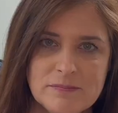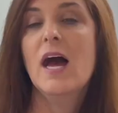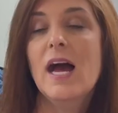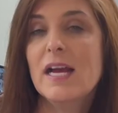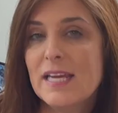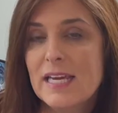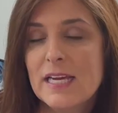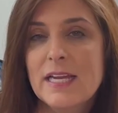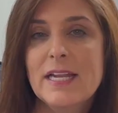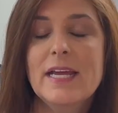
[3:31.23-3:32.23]

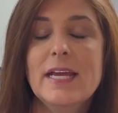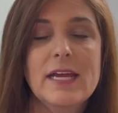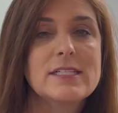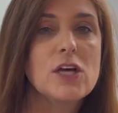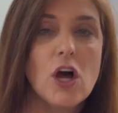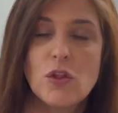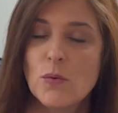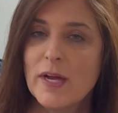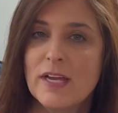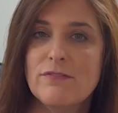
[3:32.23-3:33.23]
Again, it's all the
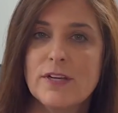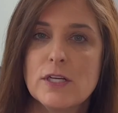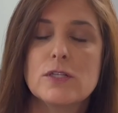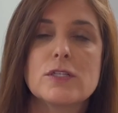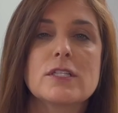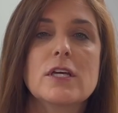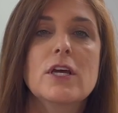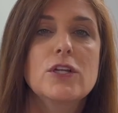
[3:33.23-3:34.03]
way it feels